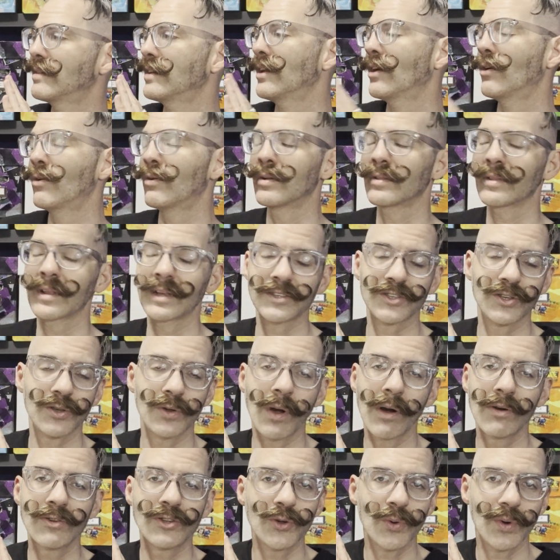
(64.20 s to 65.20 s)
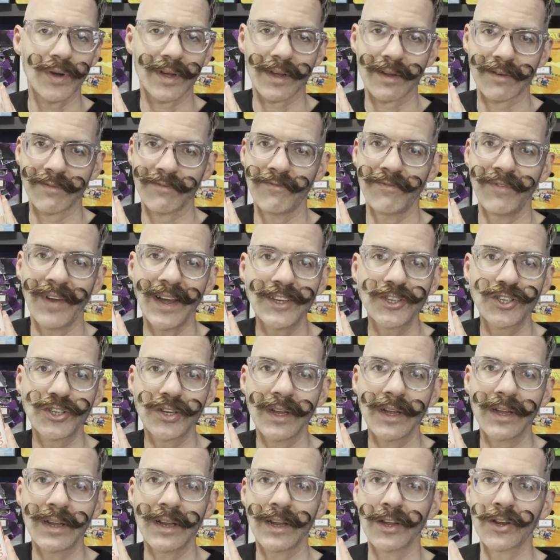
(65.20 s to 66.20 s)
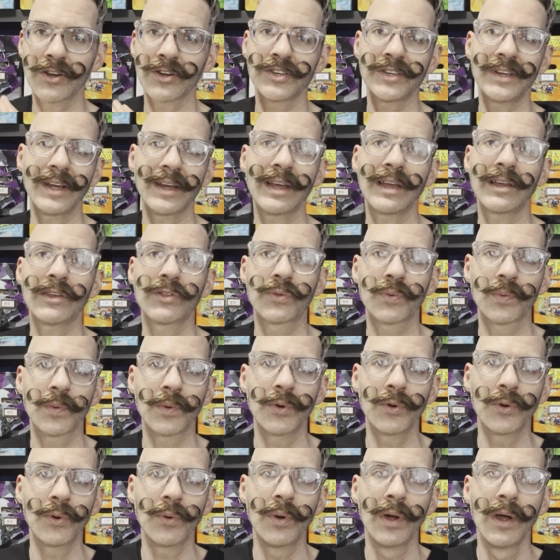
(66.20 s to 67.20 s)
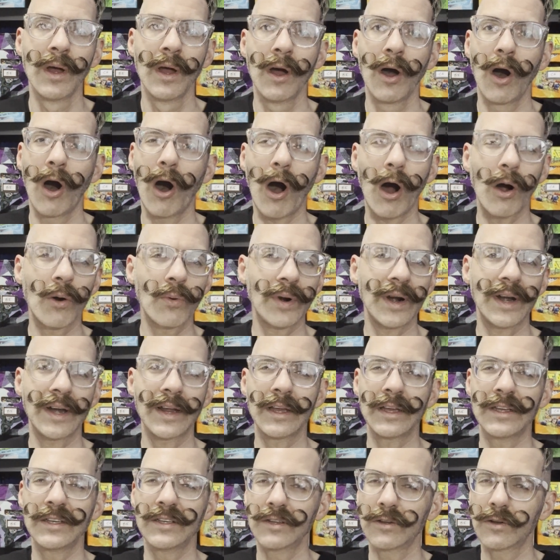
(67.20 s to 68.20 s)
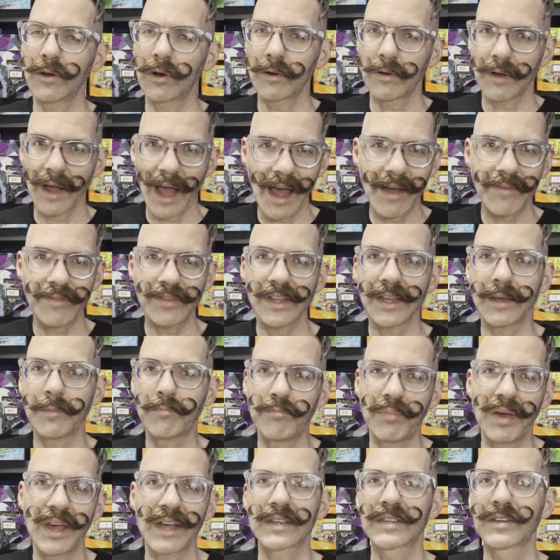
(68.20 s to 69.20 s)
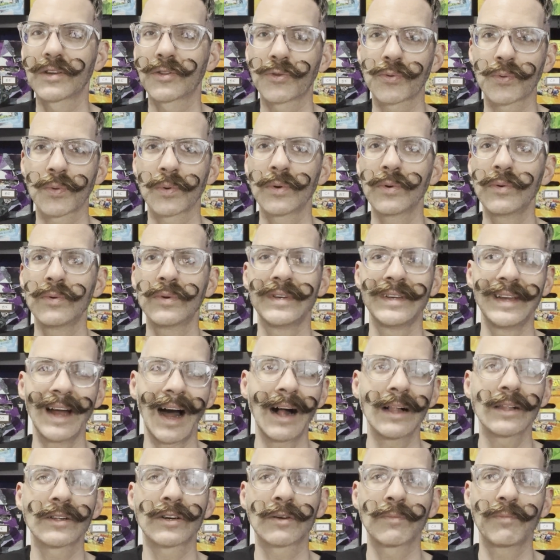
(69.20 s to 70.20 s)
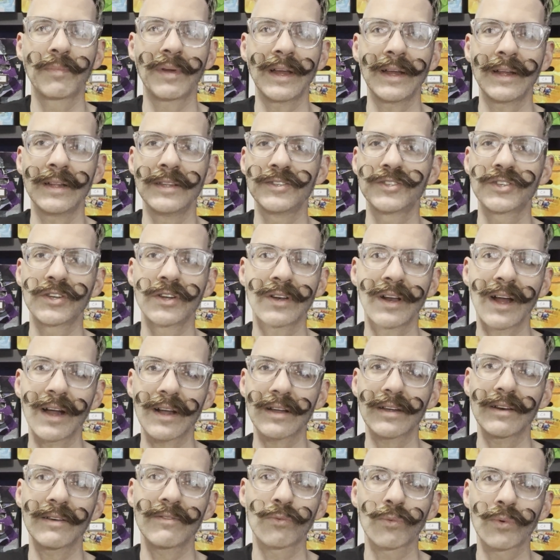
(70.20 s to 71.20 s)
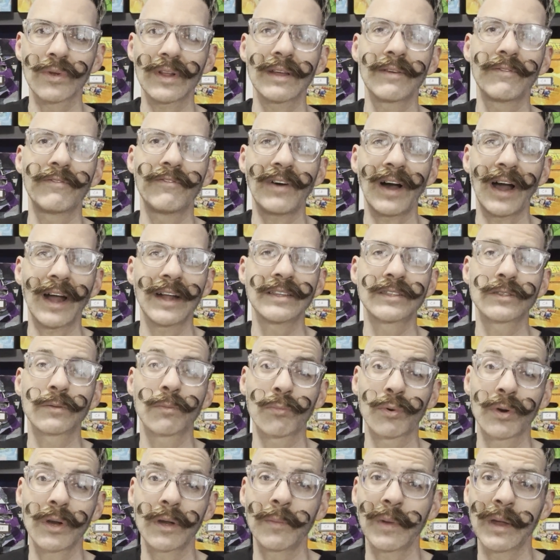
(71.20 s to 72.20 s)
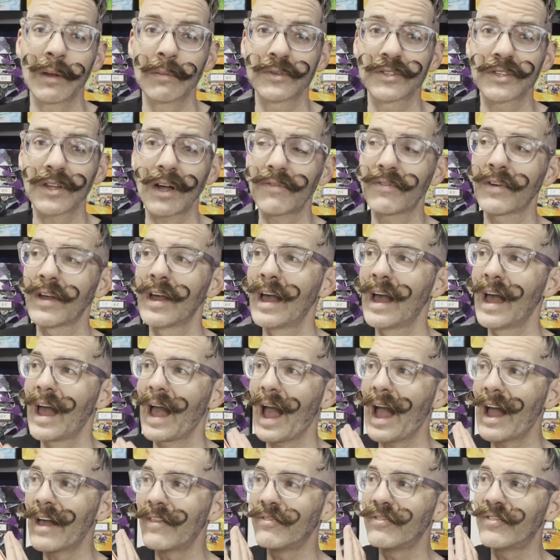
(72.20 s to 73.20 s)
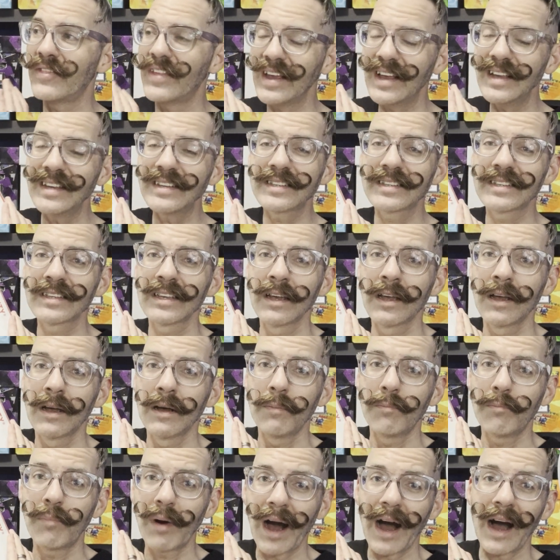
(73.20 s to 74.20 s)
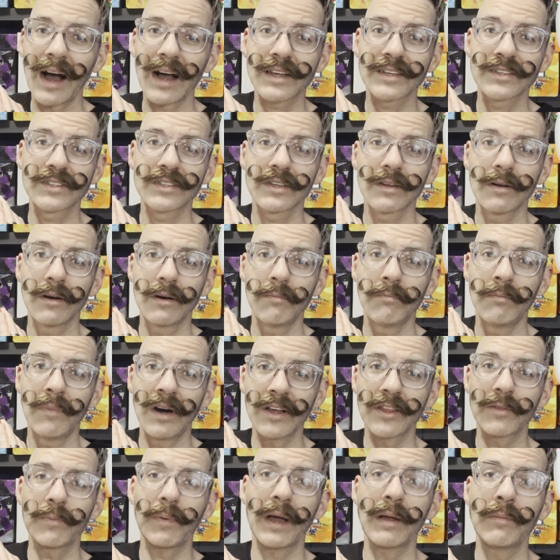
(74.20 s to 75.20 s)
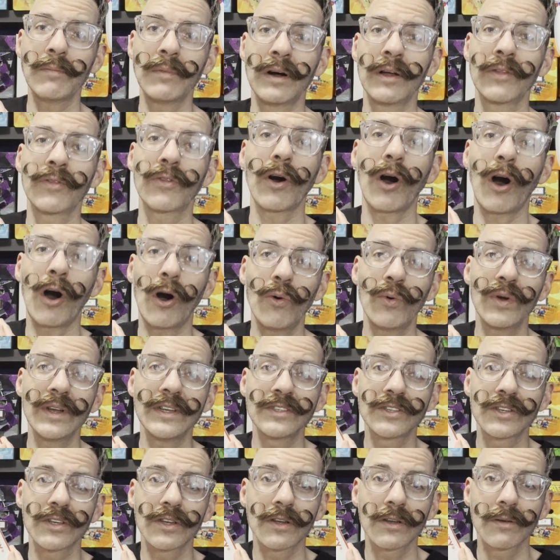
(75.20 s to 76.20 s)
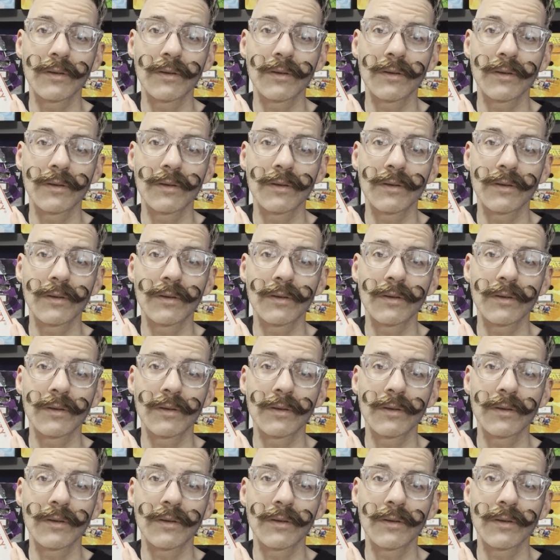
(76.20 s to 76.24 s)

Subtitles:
unless you go to a convention and you're digging through already heavily picked through dollar bins, you're not going to really find some premium stuff. And this box month by month always